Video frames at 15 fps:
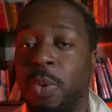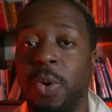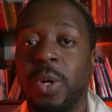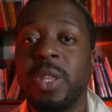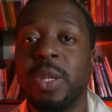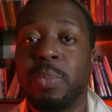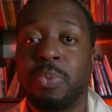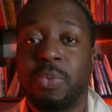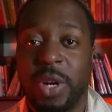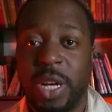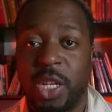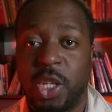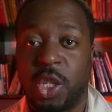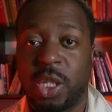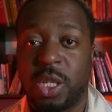burning the
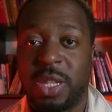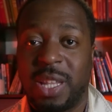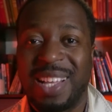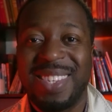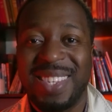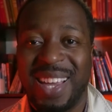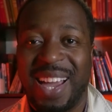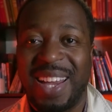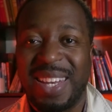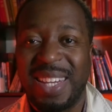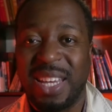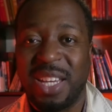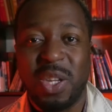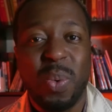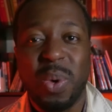bridge. That's the
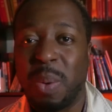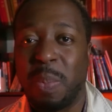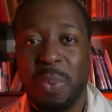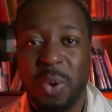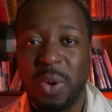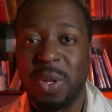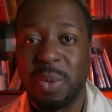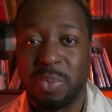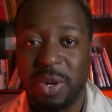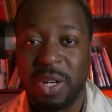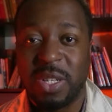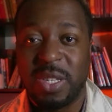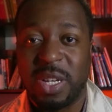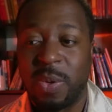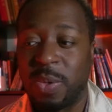idea. You don't want to burn the
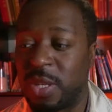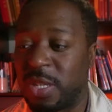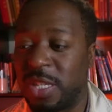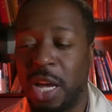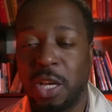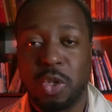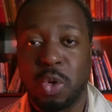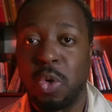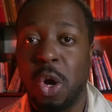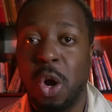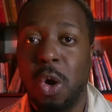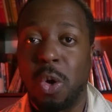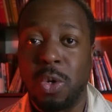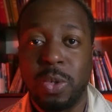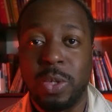bridges here with this yes or
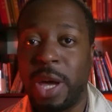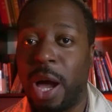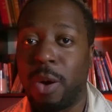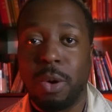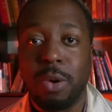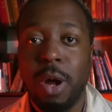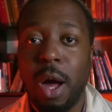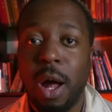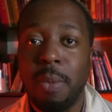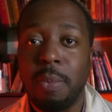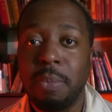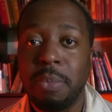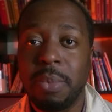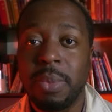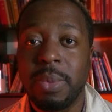no, you down or
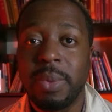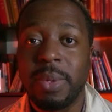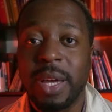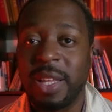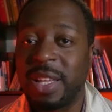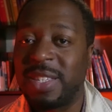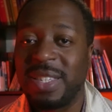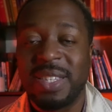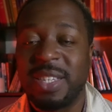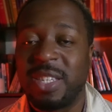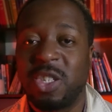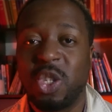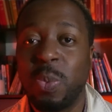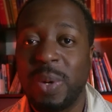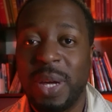not. Like, this is a
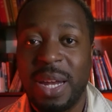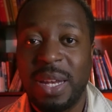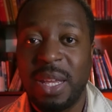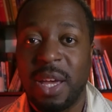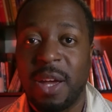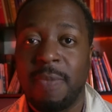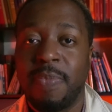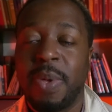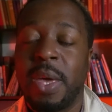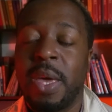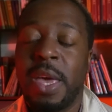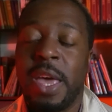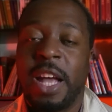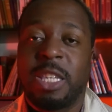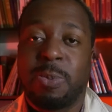stupid idea,
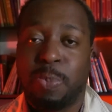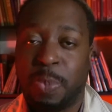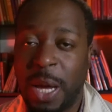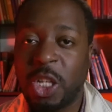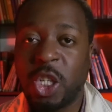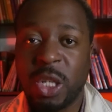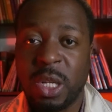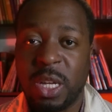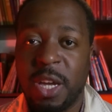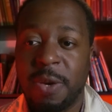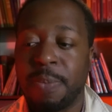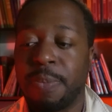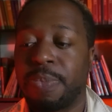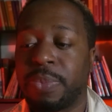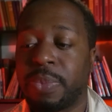
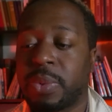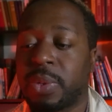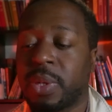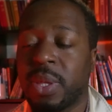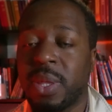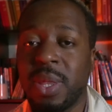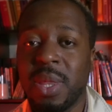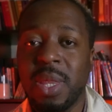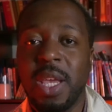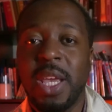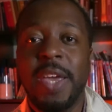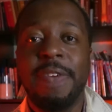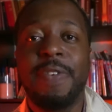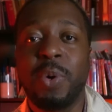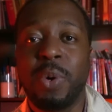especially
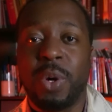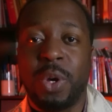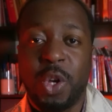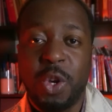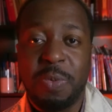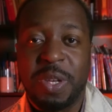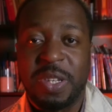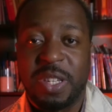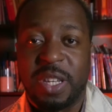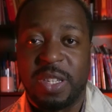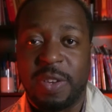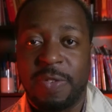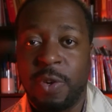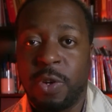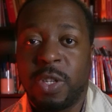if you're a new
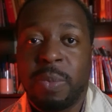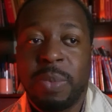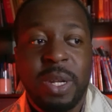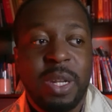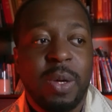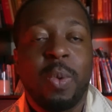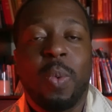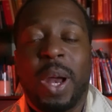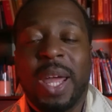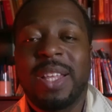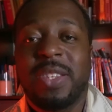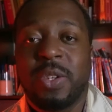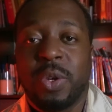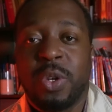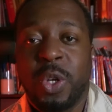business. If you're somebody, what I
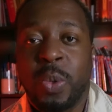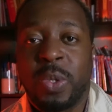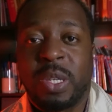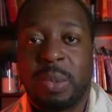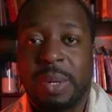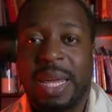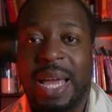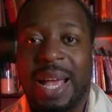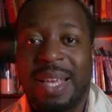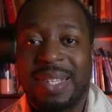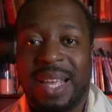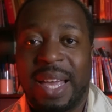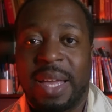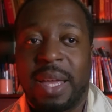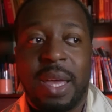consider new is somebody who has
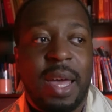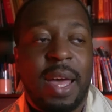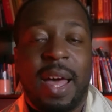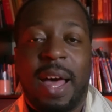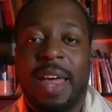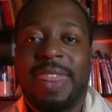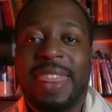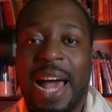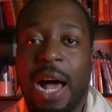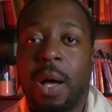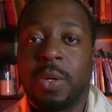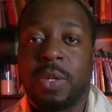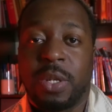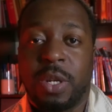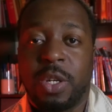like
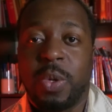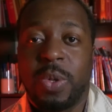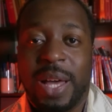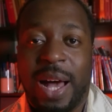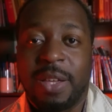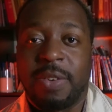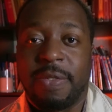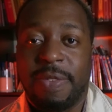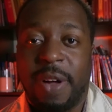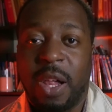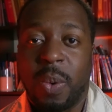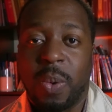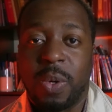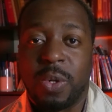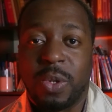1,000 to 2,000
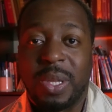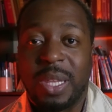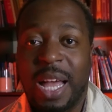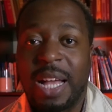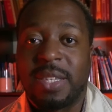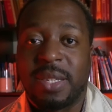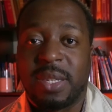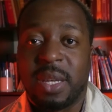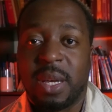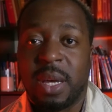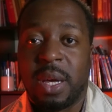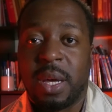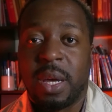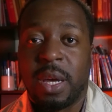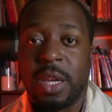followers or less.
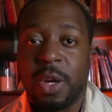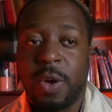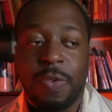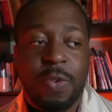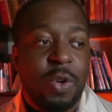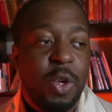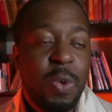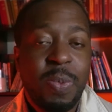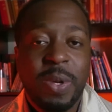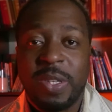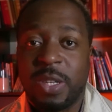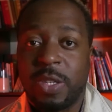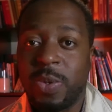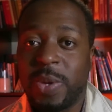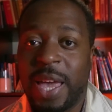If you're a new
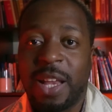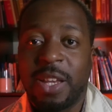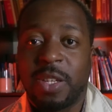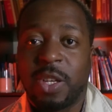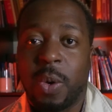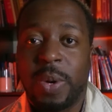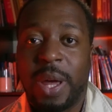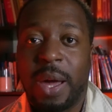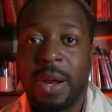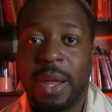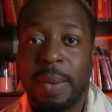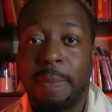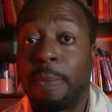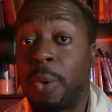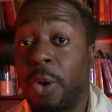business, you can't just go down
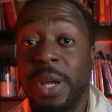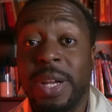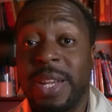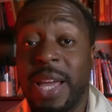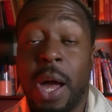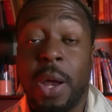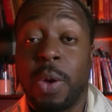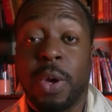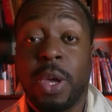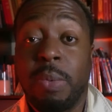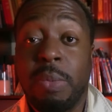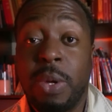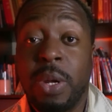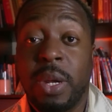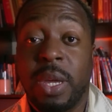like burning down your
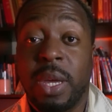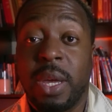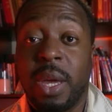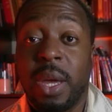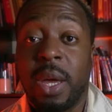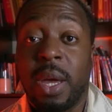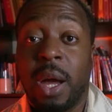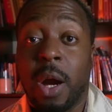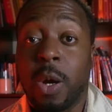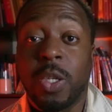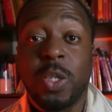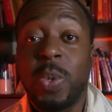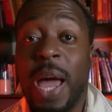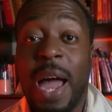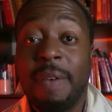community, or
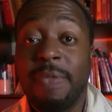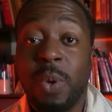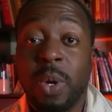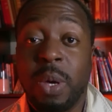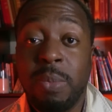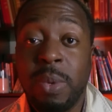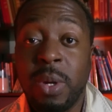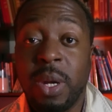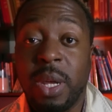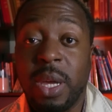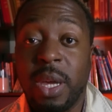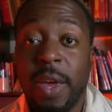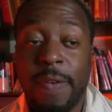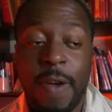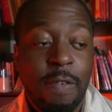else you have no
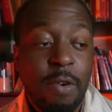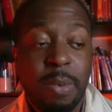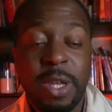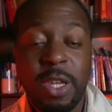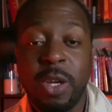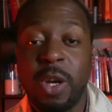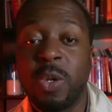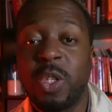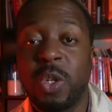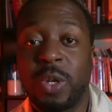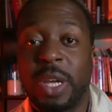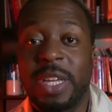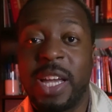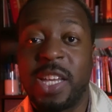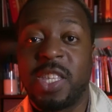community. If everybody you go to, you're
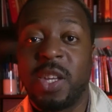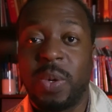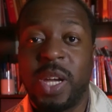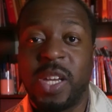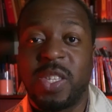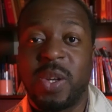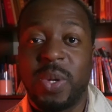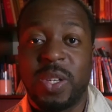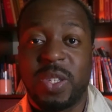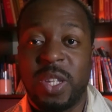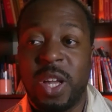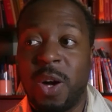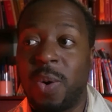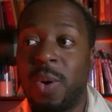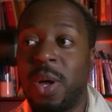like, yes, no, yes, no, yes,
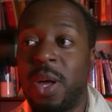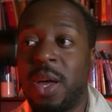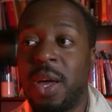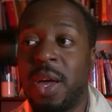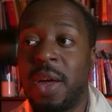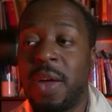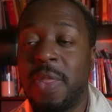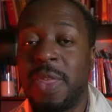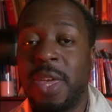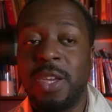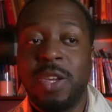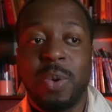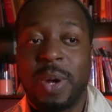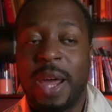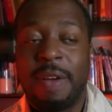no, then
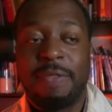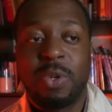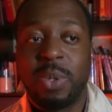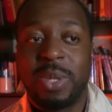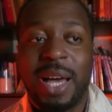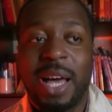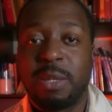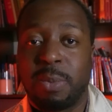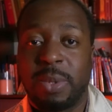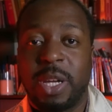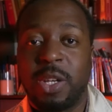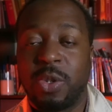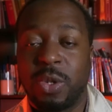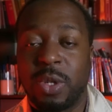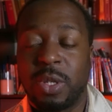you don't have 2,000
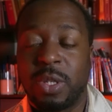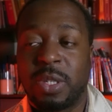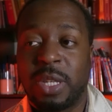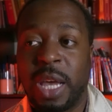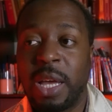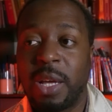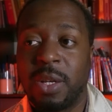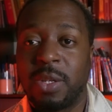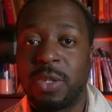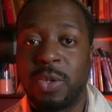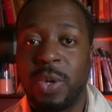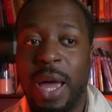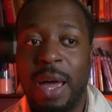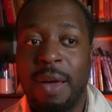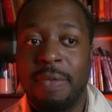potential sales.
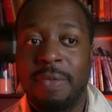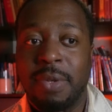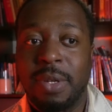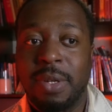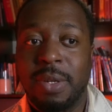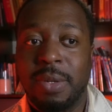You have